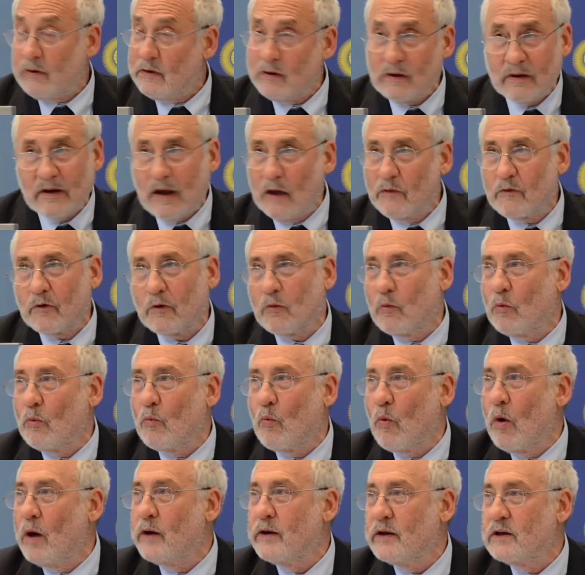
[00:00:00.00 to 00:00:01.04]
And another
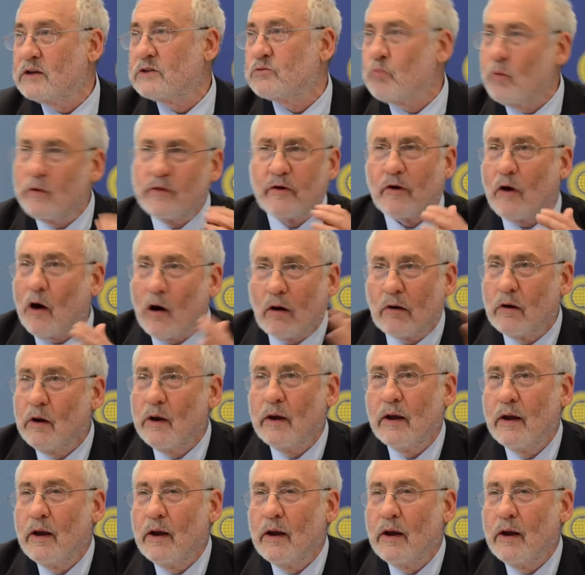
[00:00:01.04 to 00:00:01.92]
one is when there are